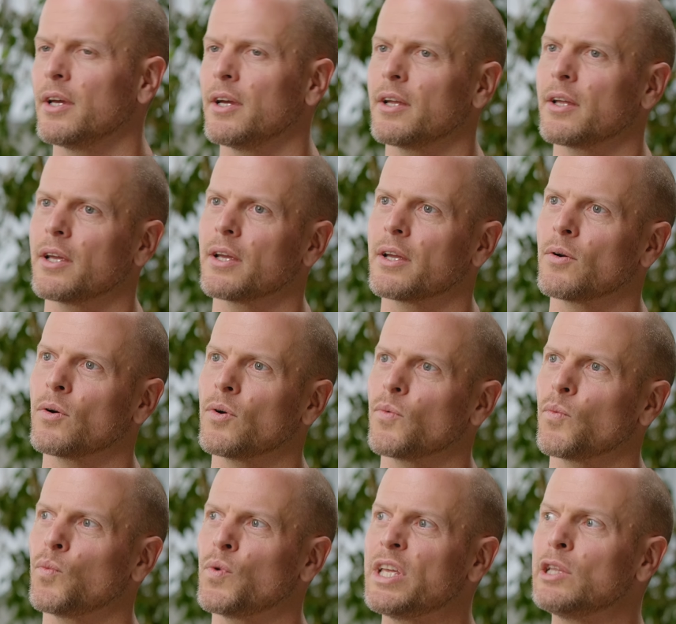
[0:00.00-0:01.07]
Mm.
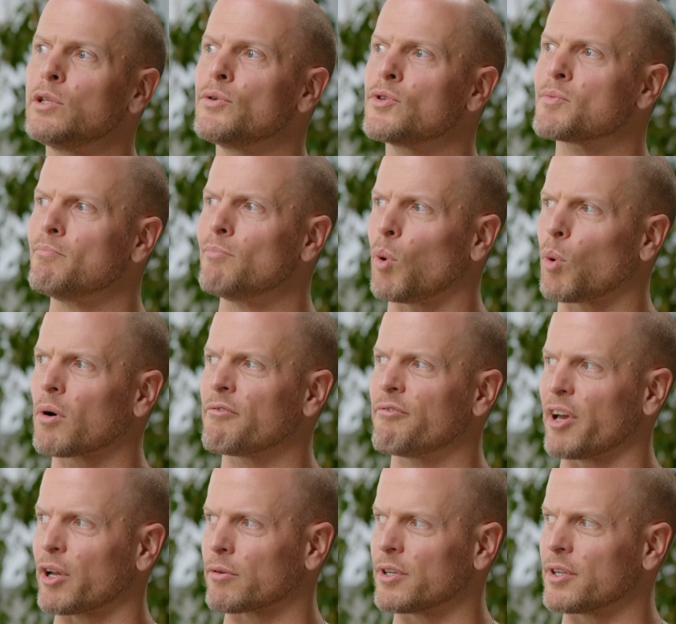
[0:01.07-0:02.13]
We lose more
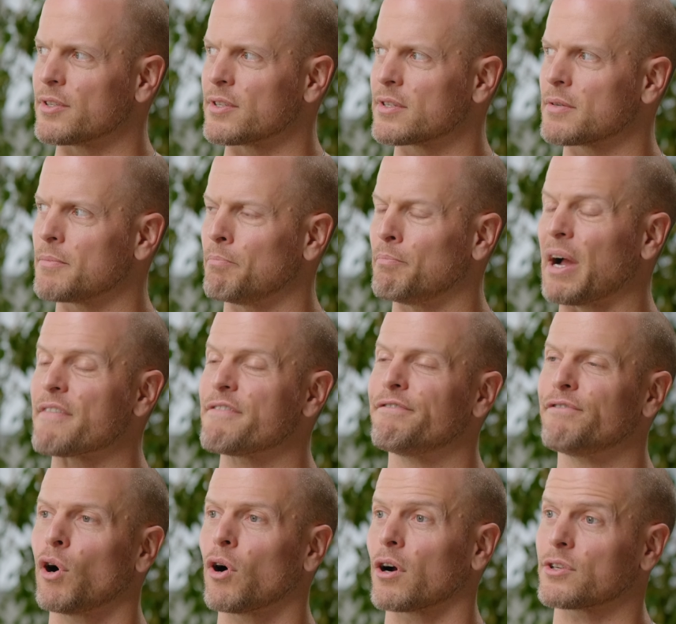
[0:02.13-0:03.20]
veterans by
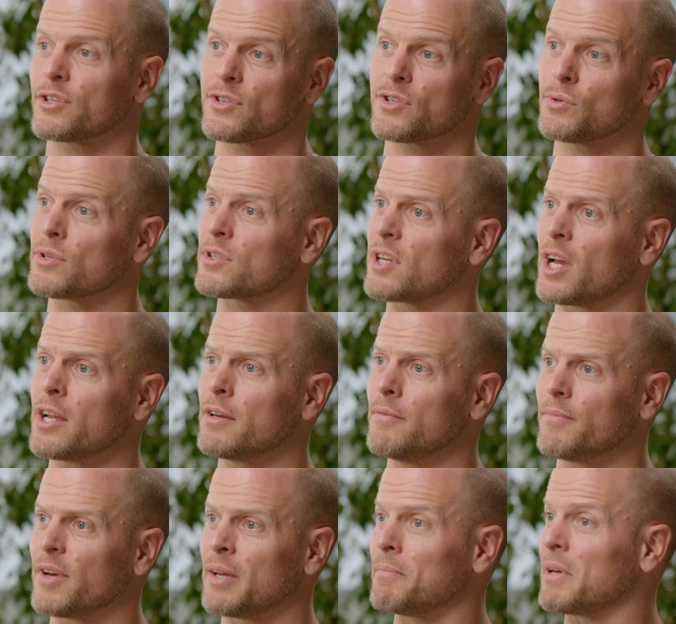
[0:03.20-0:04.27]
far to suicide
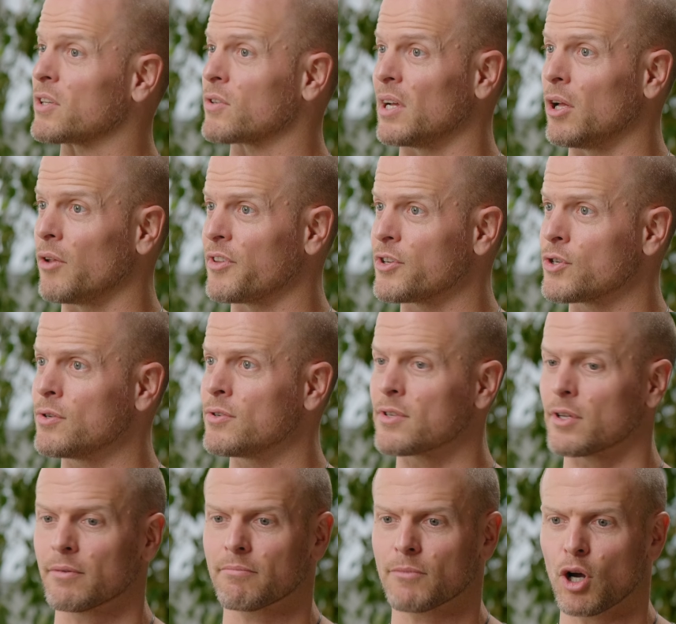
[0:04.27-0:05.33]
and mental health
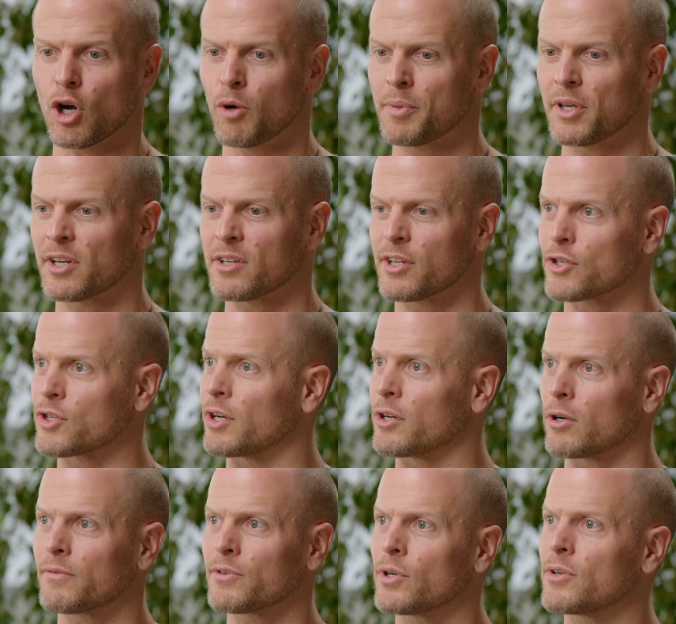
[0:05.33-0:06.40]
issues and opiate addiction
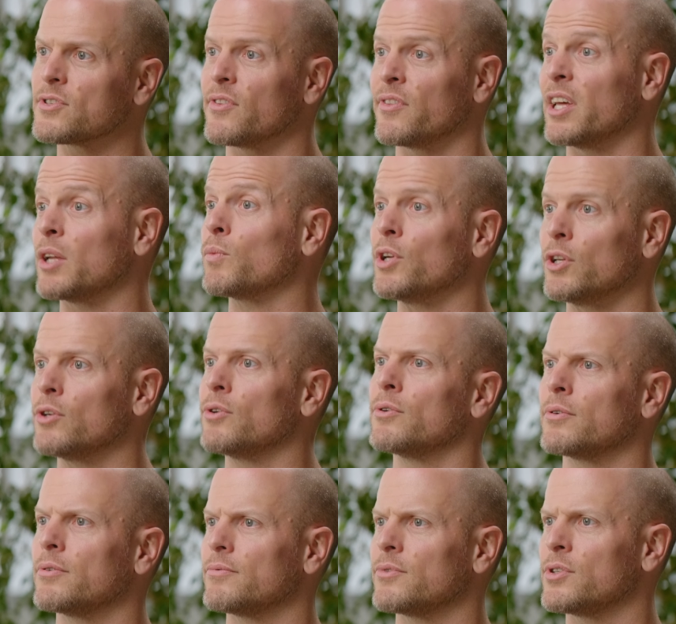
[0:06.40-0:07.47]
and overdose than we
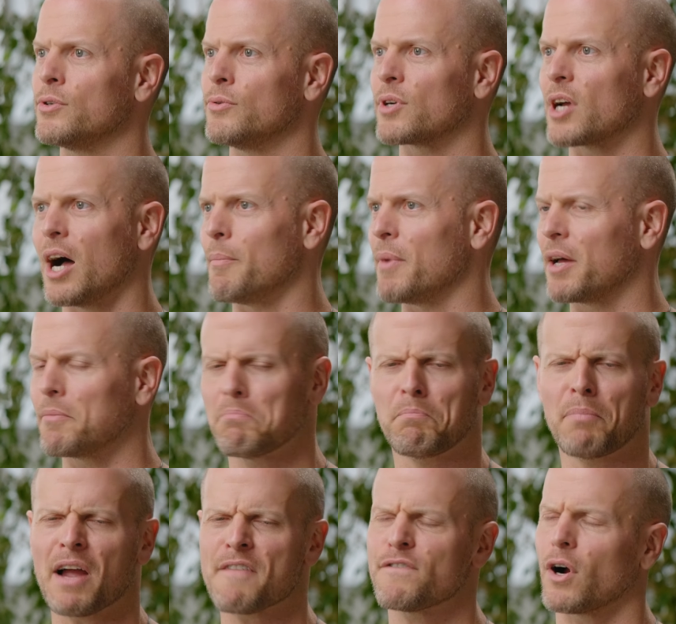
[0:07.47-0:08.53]
do to mm.
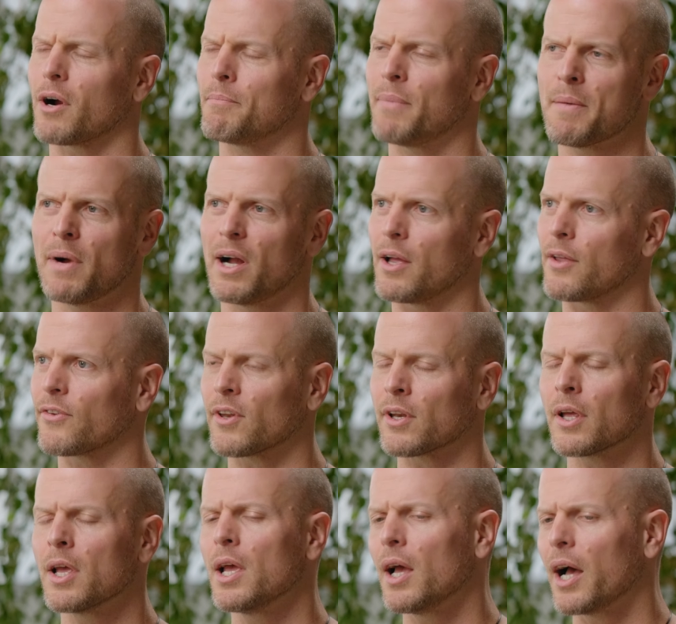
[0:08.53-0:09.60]
combat by far, by miles.
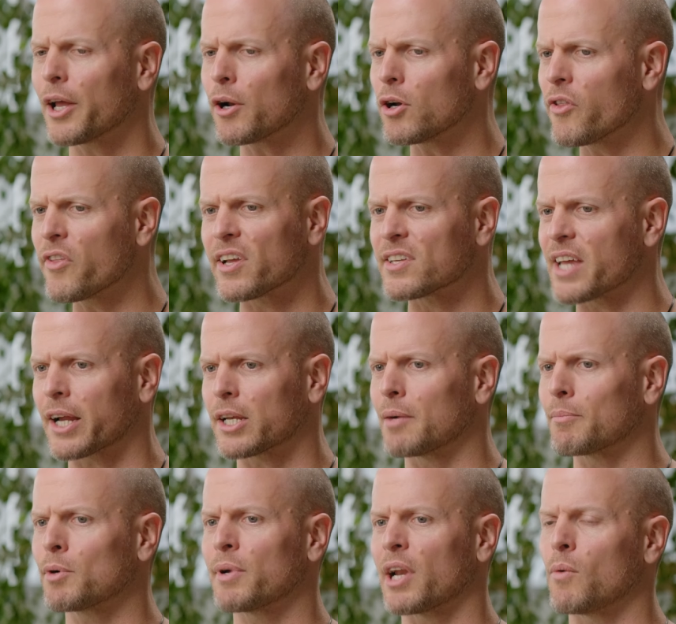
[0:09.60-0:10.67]
And wow. I don't know the exact
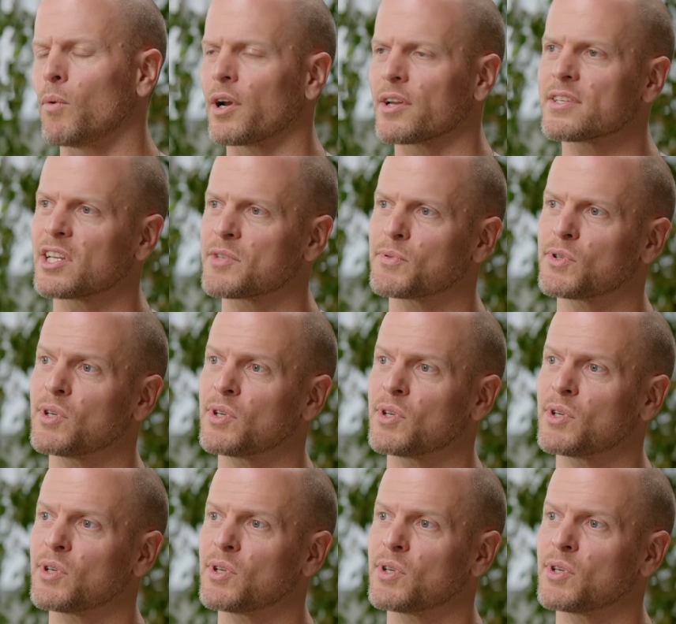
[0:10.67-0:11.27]
number, but I want to say it's